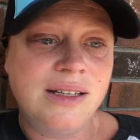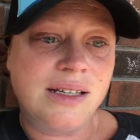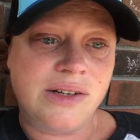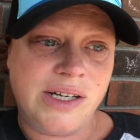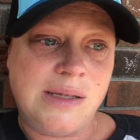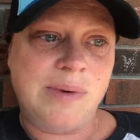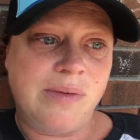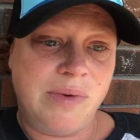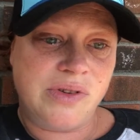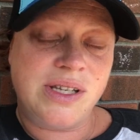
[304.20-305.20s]
I
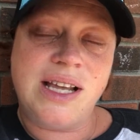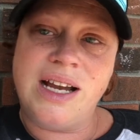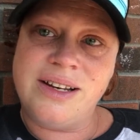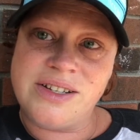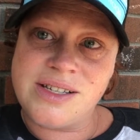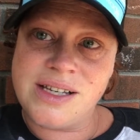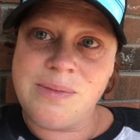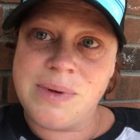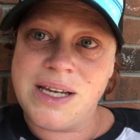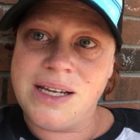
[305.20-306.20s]
spent most of that year
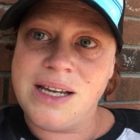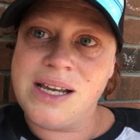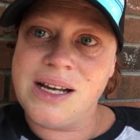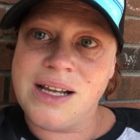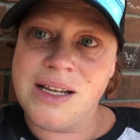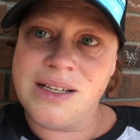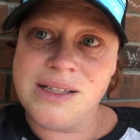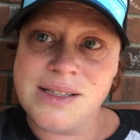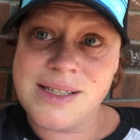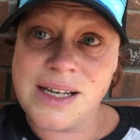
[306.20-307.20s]
sleeping and getting
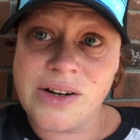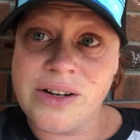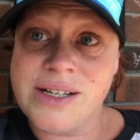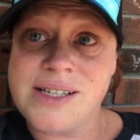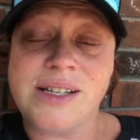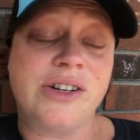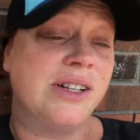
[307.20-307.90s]
sicker and sicker